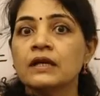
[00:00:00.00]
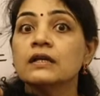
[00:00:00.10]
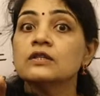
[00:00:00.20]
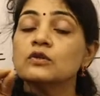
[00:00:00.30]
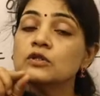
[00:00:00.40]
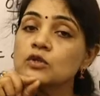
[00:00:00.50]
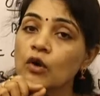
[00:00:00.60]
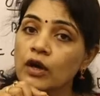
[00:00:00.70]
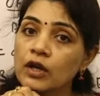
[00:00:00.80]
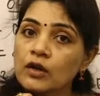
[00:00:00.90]
So
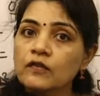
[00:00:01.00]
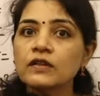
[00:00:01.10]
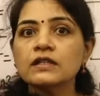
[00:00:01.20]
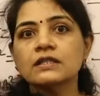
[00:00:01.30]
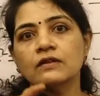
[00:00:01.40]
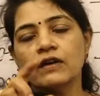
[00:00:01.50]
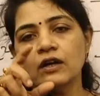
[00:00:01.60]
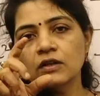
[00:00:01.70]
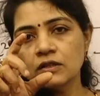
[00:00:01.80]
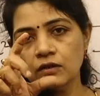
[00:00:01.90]
square of this
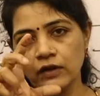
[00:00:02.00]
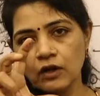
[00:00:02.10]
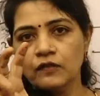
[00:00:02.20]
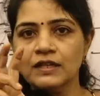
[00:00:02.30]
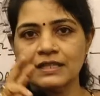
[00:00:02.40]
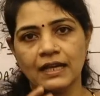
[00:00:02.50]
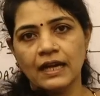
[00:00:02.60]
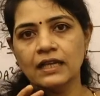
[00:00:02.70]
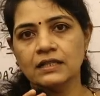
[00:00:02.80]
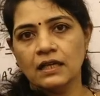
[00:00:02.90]
one of the
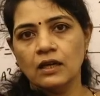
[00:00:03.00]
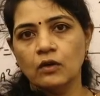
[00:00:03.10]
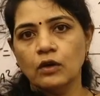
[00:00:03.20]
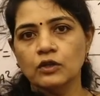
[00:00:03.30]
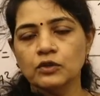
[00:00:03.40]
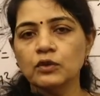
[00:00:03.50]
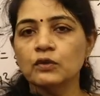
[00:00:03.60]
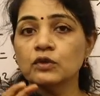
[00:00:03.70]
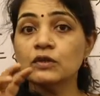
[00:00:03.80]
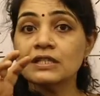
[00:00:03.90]
side is equal to,
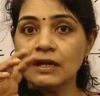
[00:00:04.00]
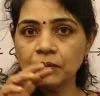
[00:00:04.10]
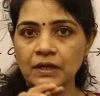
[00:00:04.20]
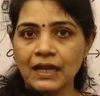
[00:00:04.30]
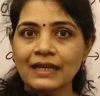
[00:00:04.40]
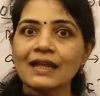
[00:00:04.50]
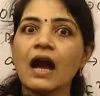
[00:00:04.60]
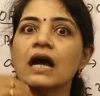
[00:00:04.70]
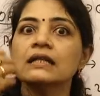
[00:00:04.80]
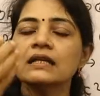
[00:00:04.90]
you should subtract
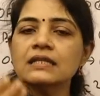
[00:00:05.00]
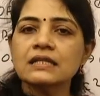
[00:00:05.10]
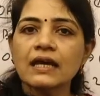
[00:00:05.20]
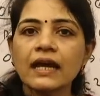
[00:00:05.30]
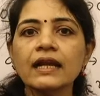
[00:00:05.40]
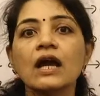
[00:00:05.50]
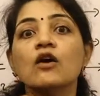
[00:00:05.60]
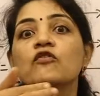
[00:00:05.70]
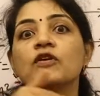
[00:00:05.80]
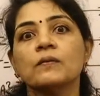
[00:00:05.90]
the other side
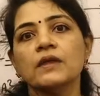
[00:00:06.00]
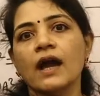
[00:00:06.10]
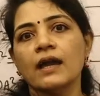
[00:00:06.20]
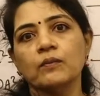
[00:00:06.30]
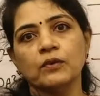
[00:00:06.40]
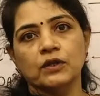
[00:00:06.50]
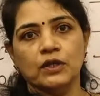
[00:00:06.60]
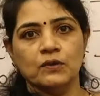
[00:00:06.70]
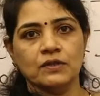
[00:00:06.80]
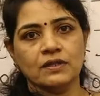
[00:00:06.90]
from the
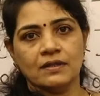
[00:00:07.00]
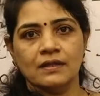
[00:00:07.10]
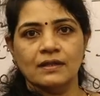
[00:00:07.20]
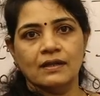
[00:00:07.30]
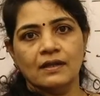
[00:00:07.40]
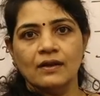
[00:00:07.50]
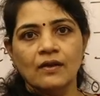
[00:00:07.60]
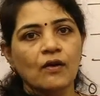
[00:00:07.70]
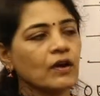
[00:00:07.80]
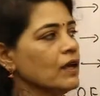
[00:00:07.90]
hypotenuse.
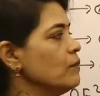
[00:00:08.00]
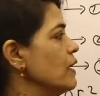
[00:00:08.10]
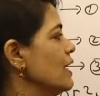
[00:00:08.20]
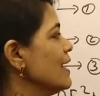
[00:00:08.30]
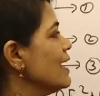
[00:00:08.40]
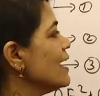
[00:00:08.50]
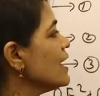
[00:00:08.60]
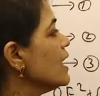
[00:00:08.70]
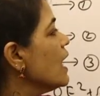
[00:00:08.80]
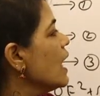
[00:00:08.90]
Okay, being
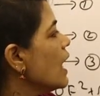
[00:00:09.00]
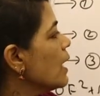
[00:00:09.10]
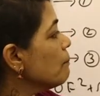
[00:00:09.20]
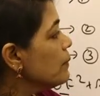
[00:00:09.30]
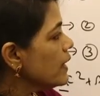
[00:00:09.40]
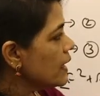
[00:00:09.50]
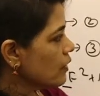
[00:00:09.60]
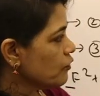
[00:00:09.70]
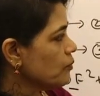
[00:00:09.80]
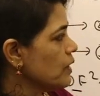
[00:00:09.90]
here
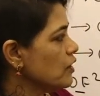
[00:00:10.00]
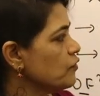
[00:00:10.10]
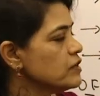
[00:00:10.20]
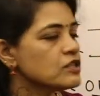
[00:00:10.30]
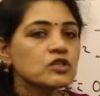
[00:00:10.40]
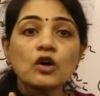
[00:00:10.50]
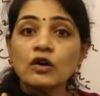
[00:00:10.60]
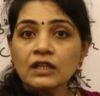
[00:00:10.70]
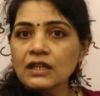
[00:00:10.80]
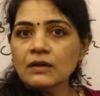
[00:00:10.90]
BF is
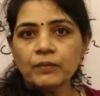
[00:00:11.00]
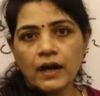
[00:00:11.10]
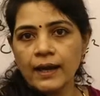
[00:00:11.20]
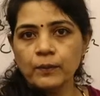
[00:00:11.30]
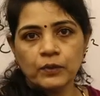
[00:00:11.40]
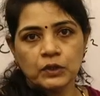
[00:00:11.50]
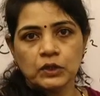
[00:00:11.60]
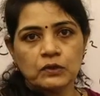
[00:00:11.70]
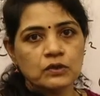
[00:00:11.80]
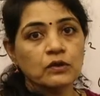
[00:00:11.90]
not the
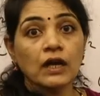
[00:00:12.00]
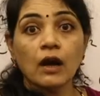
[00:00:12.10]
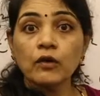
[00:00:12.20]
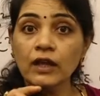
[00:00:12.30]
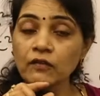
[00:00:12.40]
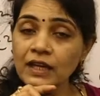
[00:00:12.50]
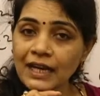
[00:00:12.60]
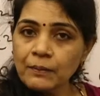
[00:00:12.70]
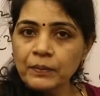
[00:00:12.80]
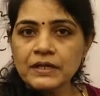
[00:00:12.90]
hypotenuse. So how can we
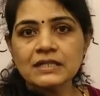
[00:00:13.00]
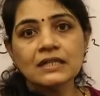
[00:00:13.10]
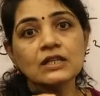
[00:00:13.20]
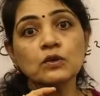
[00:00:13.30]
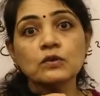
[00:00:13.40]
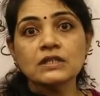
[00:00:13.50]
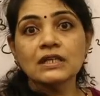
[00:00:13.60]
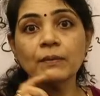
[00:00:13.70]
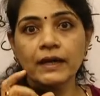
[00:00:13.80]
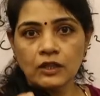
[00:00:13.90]
represent
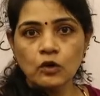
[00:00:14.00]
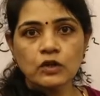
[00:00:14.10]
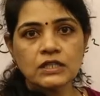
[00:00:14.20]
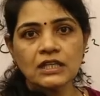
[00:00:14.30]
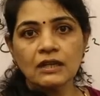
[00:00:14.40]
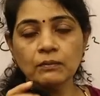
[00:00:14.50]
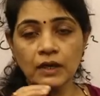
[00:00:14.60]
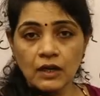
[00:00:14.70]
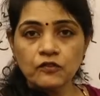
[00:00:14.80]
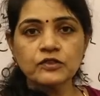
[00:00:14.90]
using Pythagoras theorem
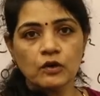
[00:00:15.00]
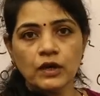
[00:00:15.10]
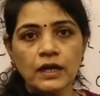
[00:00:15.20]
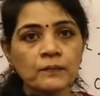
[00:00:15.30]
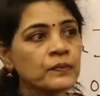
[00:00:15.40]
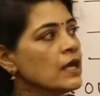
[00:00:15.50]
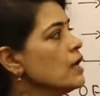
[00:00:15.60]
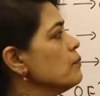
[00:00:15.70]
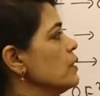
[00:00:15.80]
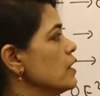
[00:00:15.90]
BF square?
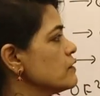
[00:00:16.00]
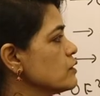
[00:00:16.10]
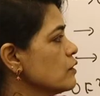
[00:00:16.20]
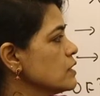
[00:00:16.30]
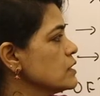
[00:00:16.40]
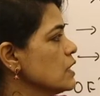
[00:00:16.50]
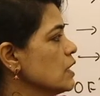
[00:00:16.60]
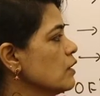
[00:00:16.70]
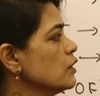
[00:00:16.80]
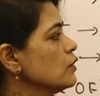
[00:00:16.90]
BF square is
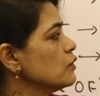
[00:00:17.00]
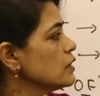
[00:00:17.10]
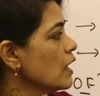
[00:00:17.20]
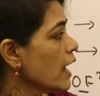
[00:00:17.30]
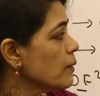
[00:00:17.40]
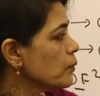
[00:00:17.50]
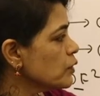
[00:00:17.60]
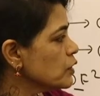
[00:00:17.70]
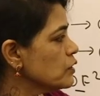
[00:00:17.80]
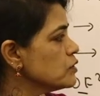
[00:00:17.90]
equal to the
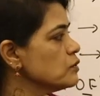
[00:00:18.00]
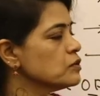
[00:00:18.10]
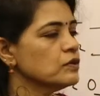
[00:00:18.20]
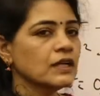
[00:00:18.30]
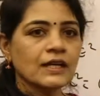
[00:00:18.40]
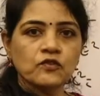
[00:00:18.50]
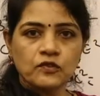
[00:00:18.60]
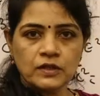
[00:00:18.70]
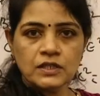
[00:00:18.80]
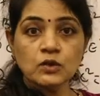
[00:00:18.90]
hypotenuse, you should write
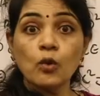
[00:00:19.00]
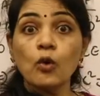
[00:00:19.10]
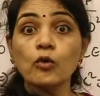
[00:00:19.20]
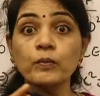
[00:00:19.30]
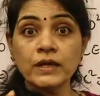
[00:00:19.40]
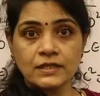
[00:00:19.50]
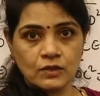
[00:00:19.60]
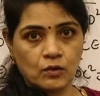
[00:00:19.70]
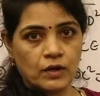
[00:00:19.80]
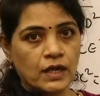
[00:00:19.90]
first OB
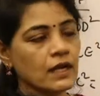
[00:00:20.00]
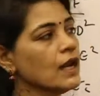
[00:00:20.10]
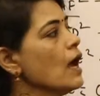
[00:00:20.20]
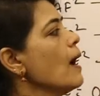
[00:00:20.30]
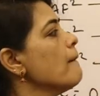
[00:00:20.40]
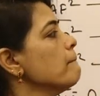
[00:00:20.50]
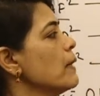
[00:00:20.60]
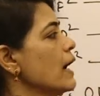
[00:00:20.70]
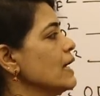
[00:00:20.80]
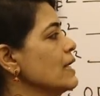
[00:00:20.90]
square
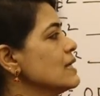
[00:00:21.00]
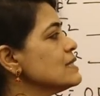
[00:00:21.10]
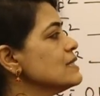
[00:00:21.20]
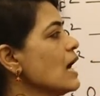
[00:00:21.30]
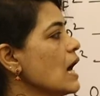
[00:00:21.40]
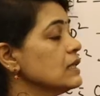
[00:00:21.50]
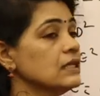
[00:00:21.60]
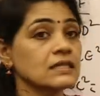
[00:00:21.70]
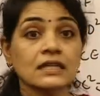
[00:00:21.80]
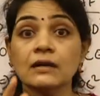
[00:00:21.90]
minus the
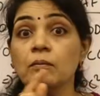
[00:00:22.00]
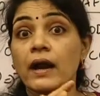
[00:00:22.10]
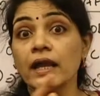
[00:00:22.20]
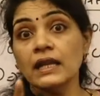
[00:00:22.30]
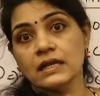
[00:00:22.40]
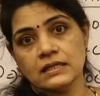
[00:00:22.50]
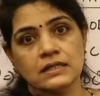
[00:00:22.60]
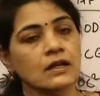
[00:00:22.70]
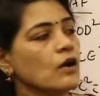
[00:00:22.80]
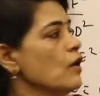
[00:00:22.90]
other side
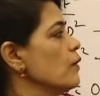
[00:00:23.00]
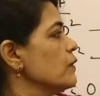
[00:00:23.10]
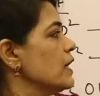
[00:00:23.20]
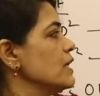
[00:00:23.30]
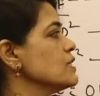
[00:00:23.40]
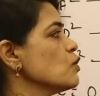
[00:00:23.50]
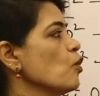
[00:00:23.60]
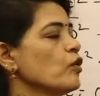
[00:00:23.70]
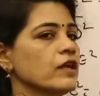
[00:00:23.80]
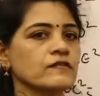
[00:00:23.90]
minus, that is
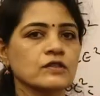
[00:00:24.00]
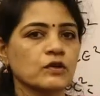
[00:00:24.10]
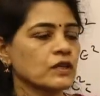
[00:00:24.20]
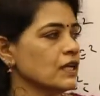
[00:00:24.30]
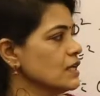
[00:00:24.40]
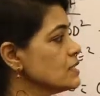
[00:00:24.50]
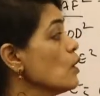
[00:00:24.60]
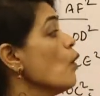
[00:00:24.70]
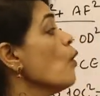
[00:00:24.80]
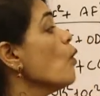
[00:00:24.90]
OF square, that is
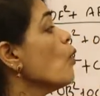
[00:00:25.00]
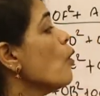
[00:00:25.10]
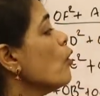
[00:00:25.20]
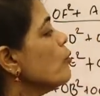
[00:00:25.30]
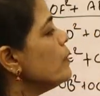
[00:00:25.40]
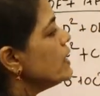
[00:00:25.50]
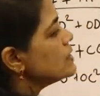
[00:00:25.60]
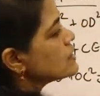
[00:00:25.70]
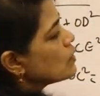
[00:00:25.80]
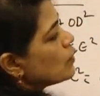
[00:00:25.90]
OB
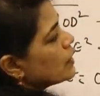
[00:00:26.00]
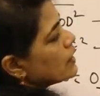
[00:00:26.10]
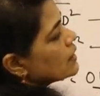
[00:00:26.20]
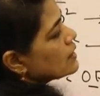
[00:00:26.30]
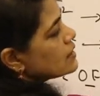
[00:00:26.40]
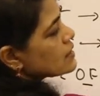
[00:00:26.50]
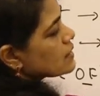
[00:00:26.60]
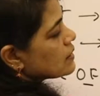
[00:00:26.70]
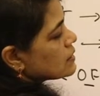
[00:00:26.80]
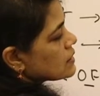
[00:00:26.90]
square, this
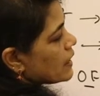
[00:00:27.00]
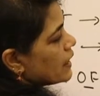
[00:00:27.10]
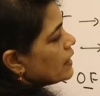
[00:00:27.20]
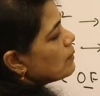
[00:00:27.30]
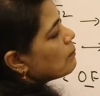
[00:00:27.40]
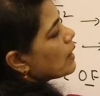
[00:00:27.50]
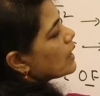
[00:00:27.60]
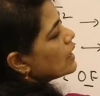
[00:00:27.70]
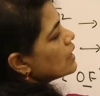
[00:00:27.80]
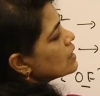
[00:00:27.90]
side
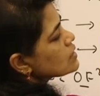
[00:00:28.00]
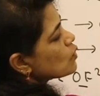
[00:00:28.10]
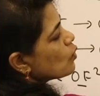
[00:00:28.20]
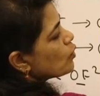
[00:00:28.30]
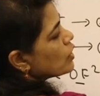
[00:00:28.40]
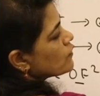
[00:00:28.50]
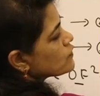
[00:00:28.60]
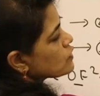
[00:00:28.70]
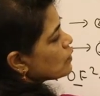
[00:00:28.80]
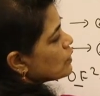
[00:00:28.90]
minus OF
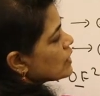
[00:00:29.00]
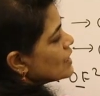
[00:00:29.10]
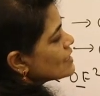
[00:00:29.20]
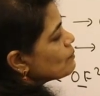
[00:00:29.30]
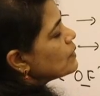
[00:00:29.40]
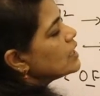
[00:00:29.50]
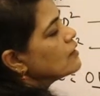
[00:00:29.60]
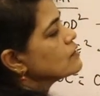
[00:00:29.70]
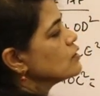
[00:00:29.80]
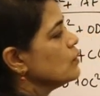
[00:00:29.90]
square is
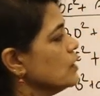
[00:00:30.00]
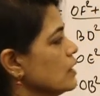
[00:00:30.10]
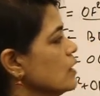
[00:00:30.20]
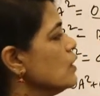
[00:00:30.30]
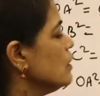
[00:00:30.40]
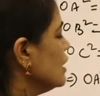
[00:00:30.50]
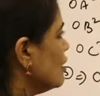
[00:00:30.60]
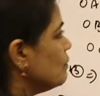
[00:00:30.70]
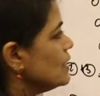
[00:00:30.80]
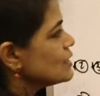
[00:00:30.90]
BF square.
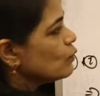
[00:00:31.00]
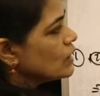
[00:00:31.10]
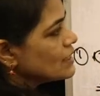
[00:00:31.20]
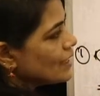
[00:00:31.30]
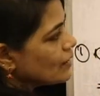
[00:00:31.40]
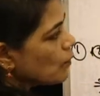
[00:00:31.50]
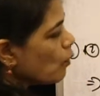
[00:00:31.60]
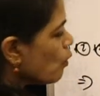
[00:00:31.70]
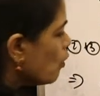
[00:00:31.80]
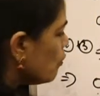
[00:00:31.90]
That means what is that?
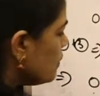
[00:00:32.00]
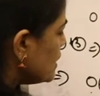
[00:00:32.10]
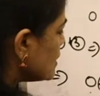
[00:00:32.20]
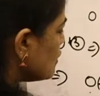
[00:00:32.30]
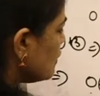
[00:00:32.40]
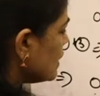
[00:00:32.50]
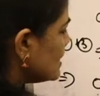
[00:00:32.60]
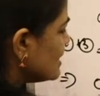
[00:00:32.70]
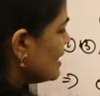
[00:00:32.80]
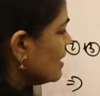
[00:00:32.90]
OB square
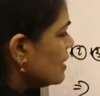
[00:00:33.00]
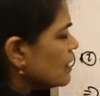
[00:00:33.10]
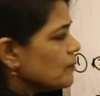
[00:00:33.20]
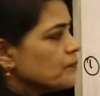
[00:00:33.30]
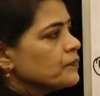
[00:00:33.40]
is here.